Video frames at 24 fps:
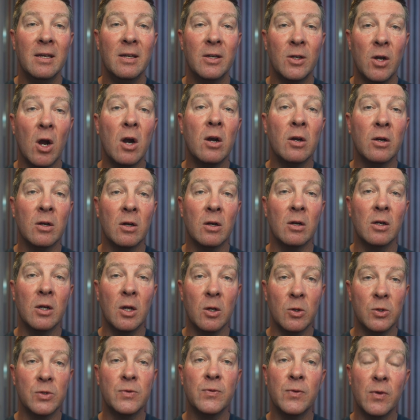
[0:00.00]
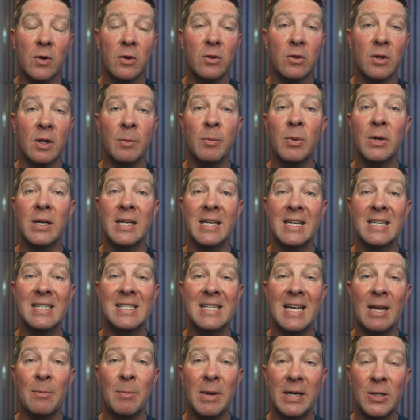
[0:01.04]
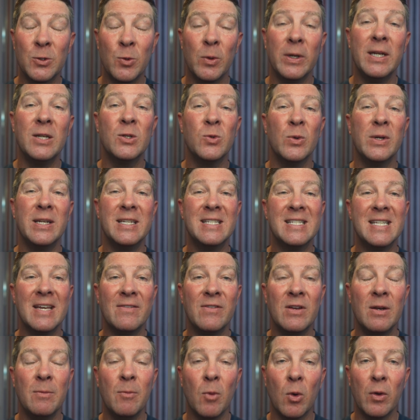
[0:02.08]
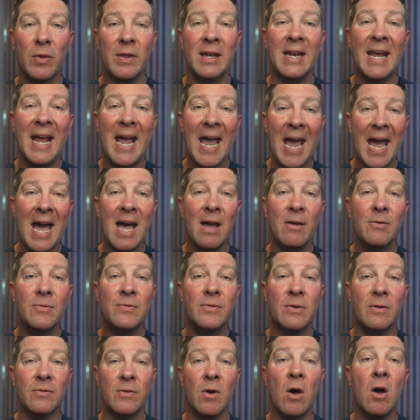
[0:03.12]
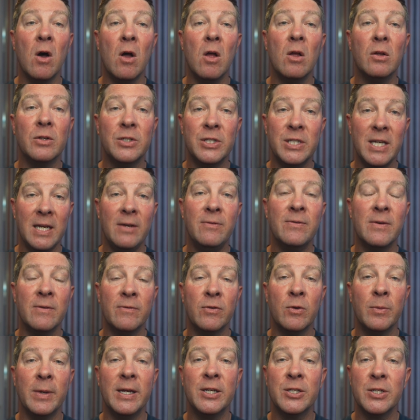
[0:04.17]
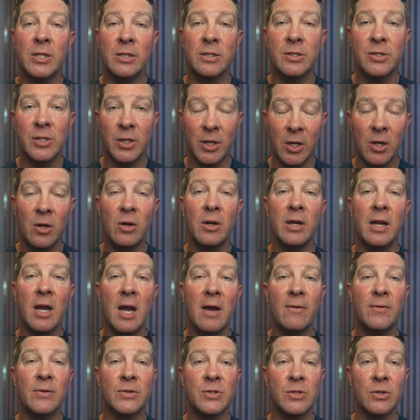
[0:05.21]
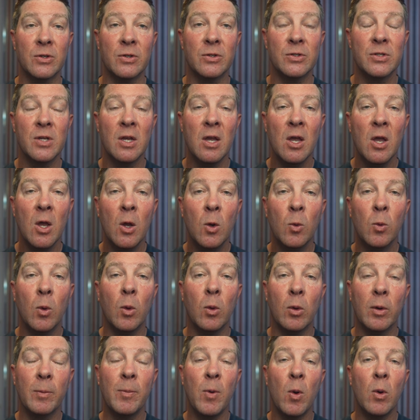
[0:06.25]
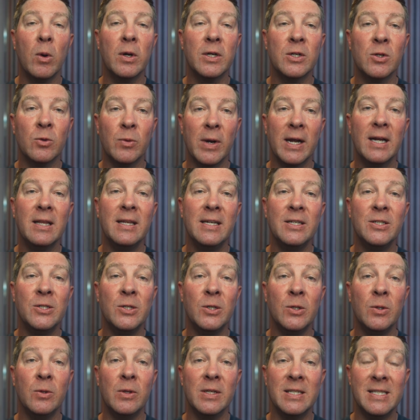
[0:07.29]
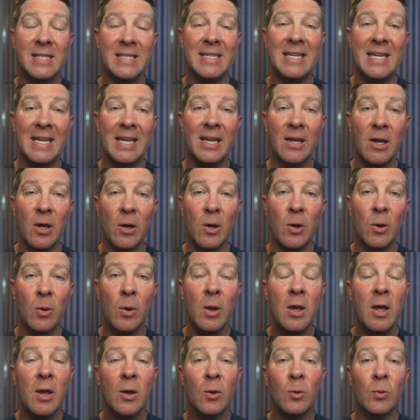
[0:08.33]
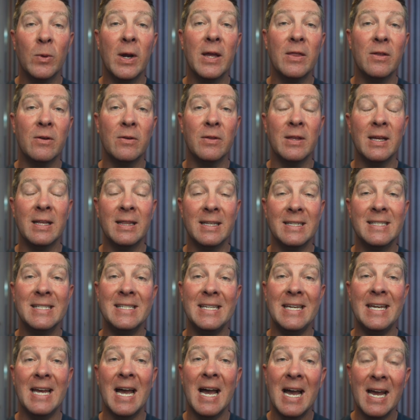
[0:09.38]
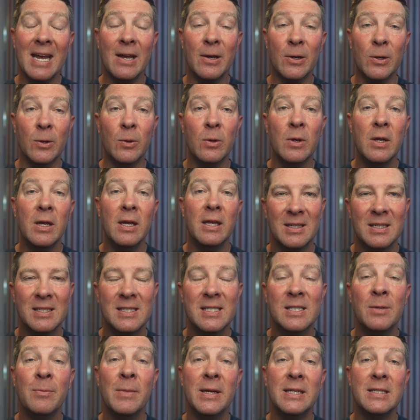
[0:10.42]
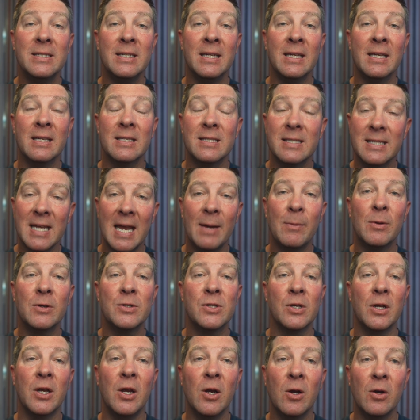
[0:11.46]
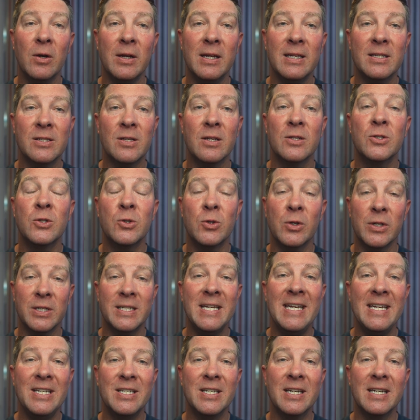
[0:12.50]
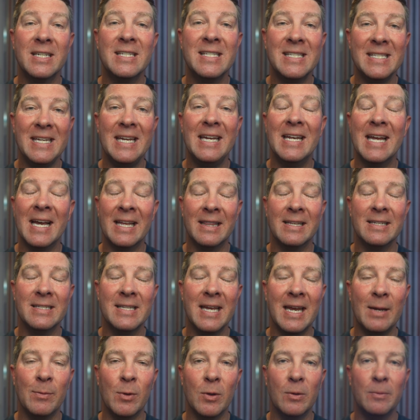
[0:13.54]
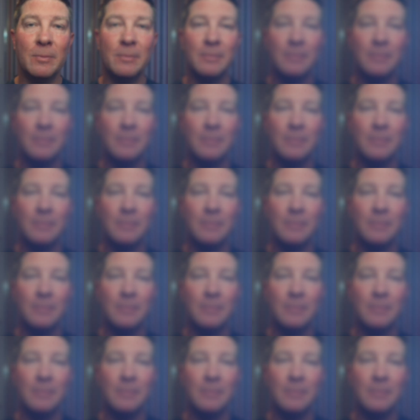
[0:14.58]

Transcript: Gartner goes further and predicts that by 2027, more than half of all chief information security officers will report directly to the CEO rather than the CIO, cementing cybersecurity's strategic seat at the table.